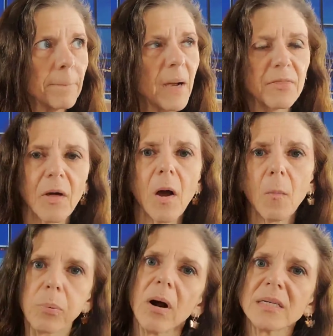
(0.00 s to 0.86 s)
my
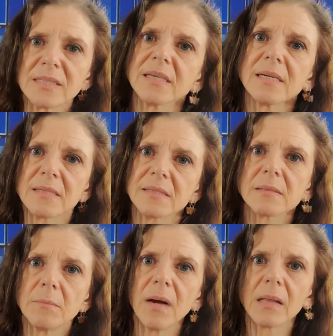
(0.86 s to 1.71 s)
thought process
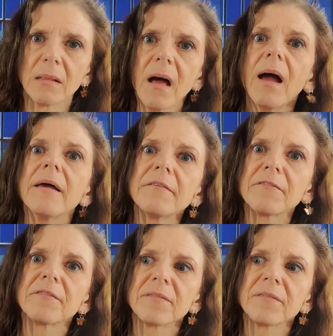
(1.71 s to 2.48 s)
in my life,